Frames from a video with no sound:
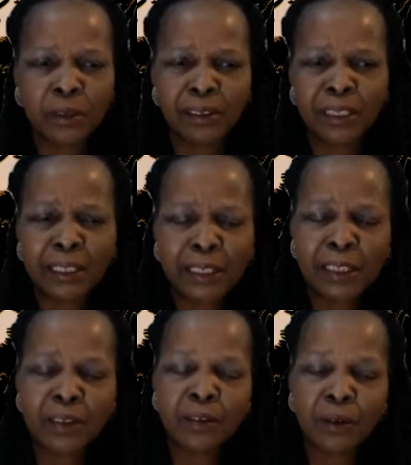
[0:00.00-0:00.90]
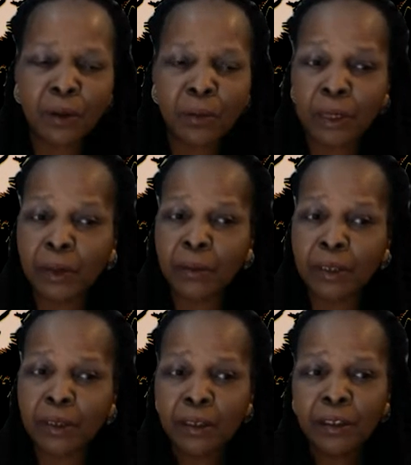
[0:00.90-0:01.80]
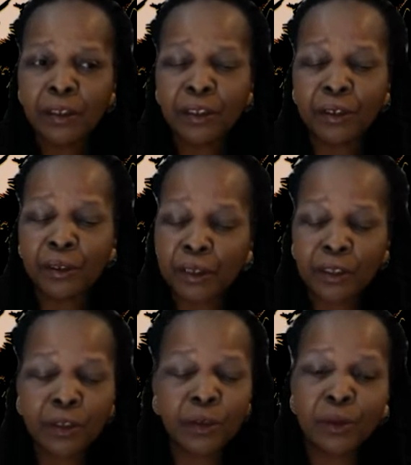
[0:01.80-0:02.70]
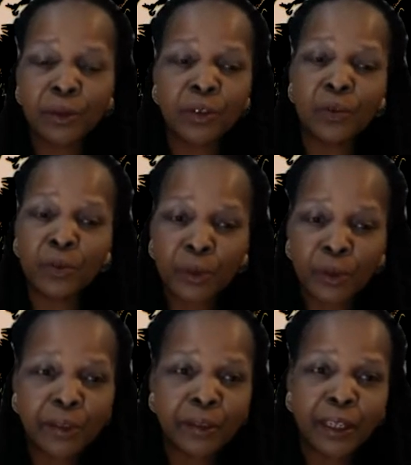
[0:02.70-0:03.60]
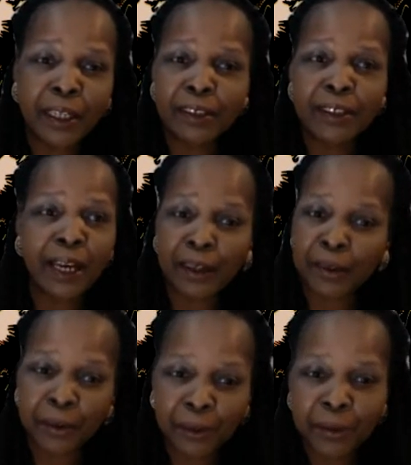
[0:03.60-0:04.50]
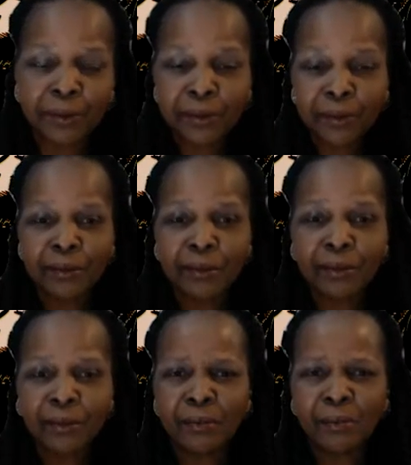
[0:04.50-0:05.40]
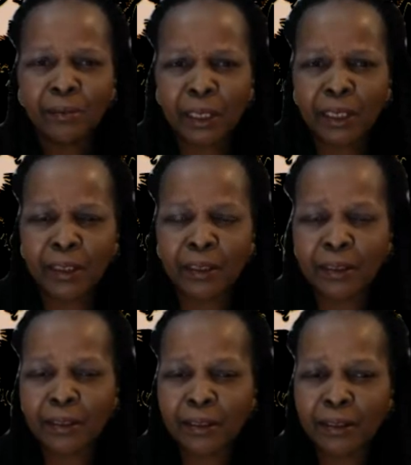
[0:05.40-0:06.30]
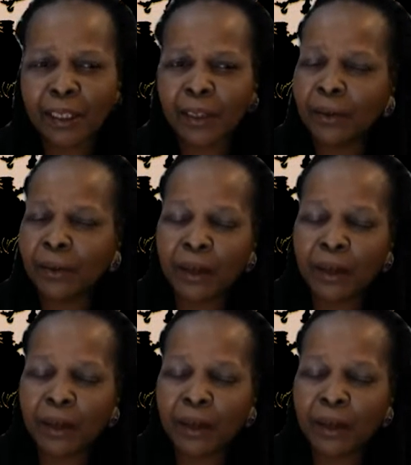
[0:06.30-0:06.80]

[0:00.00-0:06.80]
these kids now maybe yearning to go to school and can't go because they don't have,